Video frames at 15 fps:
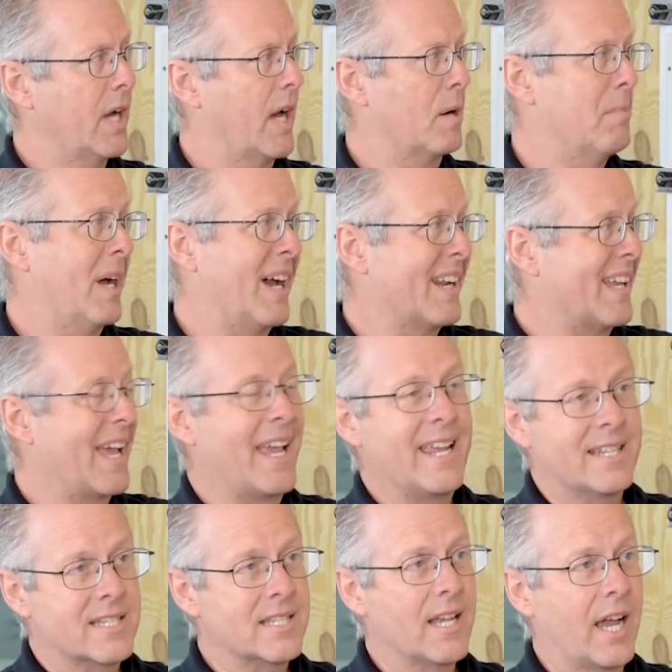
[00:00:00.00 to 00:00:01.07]
got is? about
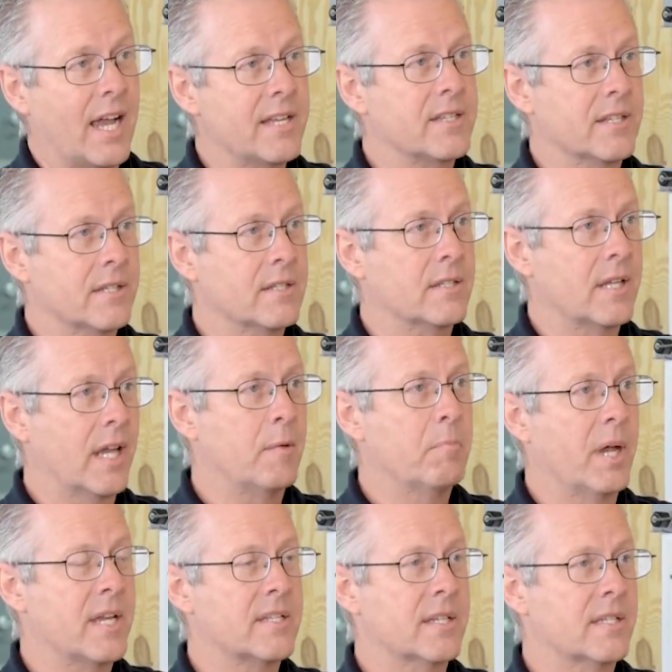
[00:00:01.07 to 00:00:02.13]
eight sizes, eight
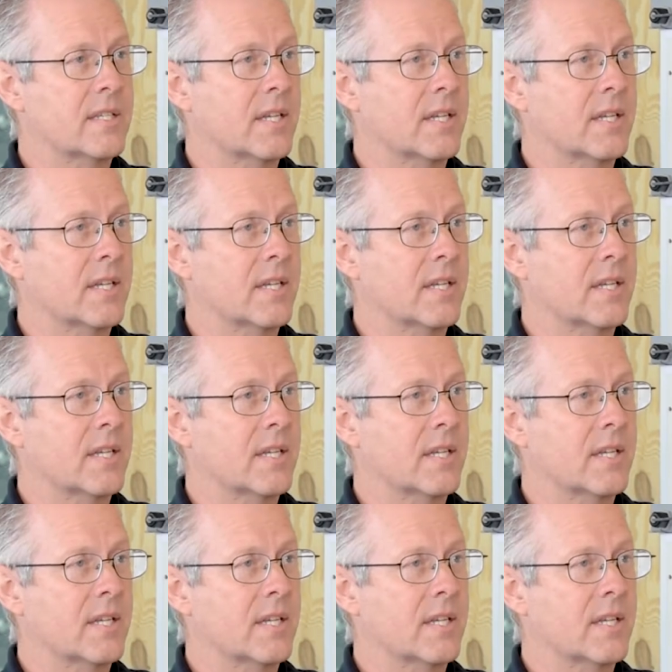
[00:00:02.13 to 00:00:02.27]
basic